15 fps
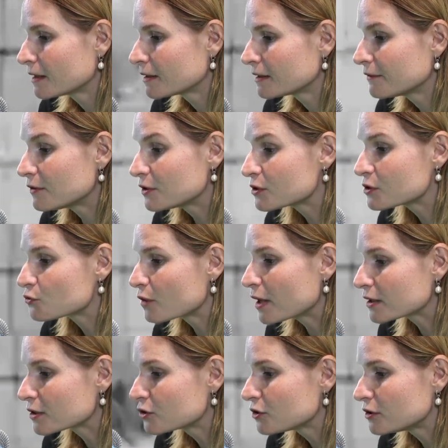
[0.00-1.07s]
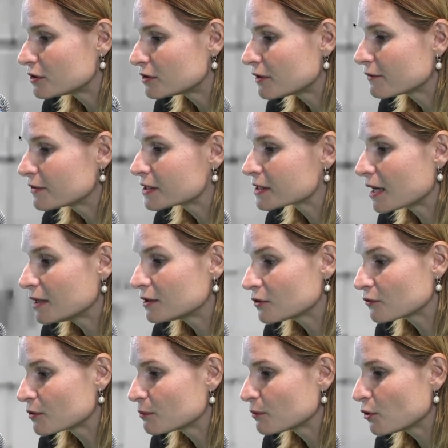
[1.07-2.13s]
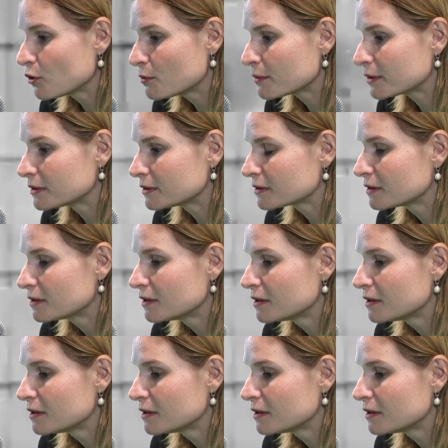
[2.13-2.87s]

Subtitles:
The very structure of this kind of employment